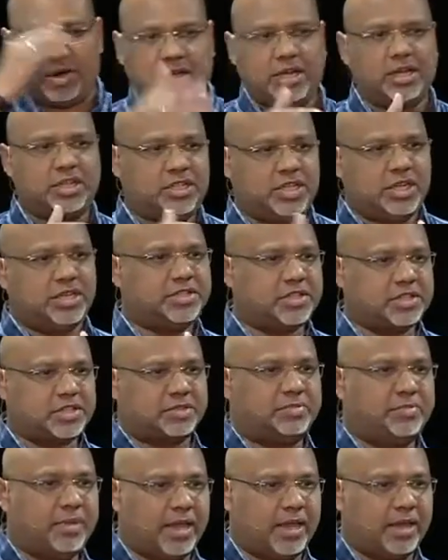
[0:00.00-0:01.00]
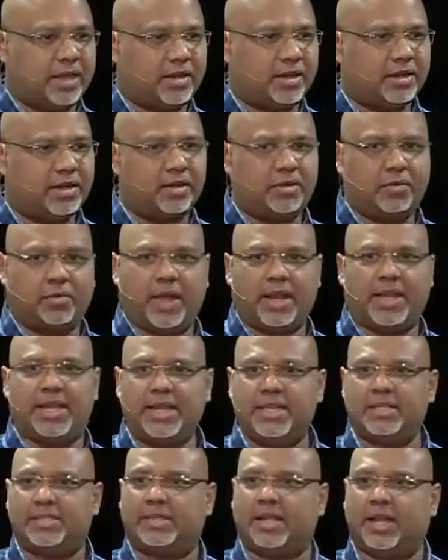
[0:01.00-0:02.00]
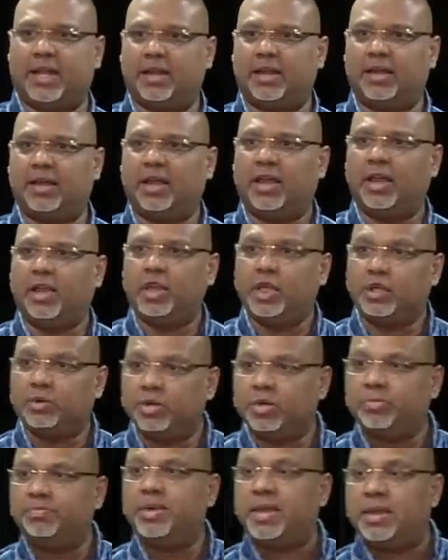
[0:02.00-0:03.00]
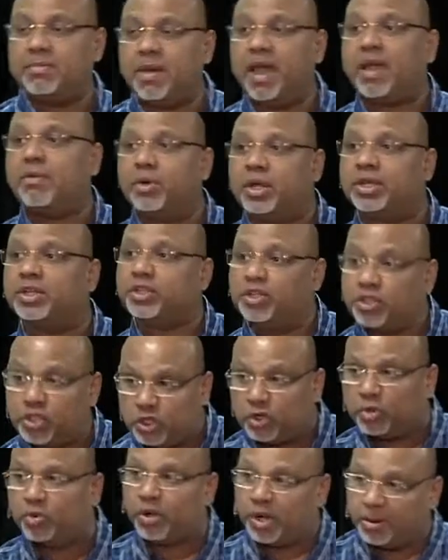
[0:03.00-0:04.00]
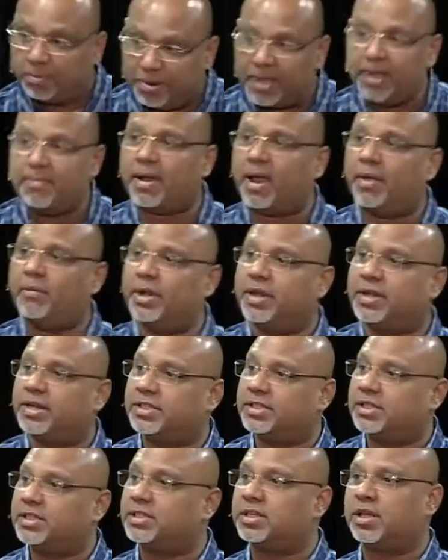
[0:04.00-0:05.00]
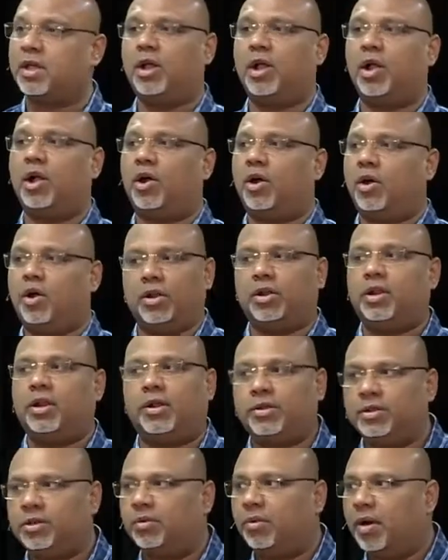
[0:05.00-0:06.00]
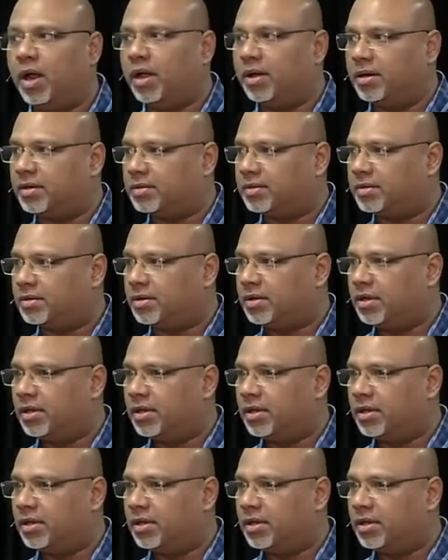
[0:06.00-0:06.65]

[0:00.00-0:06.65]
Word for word: What did Jesus mean when he said, you will be my witness, you will be my witnesses all around the world?